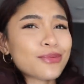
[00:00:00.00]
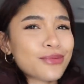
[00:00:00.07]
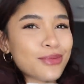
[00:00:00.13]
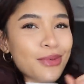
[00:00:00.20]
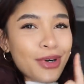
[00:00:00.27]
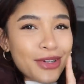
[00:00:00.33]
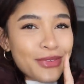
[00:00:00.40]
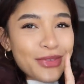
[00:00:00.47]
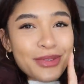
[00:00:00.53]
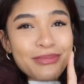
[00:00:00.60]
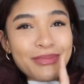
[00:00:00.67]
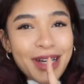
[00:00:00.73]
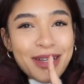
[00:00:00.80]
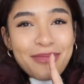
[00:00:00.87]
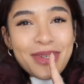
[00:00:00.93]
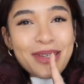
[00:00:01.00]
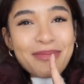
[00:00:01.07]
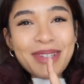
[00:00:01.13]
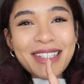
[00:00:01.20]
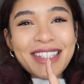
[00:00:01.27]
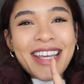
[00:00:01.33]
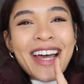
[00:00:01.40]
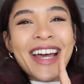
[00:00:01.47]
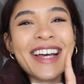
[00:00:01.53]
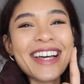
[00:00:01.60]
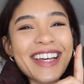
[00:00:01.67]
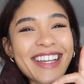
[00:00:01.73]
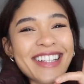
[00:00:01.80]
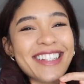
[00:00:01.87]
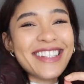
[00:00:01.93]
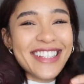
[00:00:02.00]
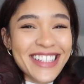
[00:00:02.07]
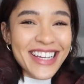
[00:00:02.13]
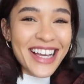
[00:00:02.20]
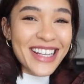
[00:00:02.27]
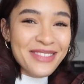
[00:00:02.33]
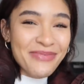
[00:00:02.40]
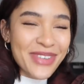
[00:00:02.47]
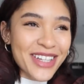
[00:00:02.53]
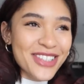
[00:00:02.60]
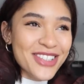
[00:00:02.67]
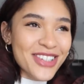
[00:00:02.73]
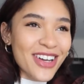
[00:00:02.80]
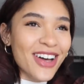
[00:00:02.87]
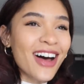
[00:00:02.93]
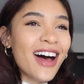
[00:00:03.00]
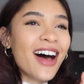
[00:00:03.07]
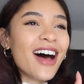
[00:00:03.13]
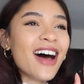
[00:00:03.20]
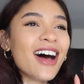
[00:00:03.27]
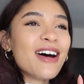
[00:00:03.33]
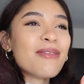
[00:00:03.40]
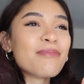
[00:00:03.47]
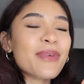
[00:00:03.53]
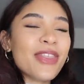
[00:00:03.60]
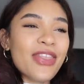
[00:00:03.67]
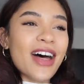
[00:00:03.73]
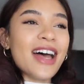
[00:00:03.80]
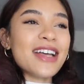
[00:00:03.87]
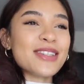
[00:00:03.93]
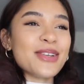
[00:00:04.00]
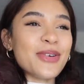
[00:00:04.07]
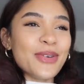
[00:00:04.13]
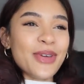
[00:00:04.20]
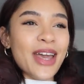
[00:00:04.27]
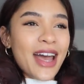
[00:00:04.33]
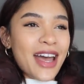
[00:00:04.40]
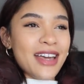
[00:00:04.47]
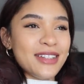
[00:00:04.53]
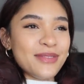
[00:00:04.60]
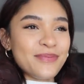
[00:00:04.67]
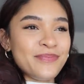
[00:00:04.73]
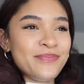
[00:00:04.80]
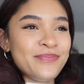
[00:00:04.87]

One of them might be a BTS picture, but that is okay.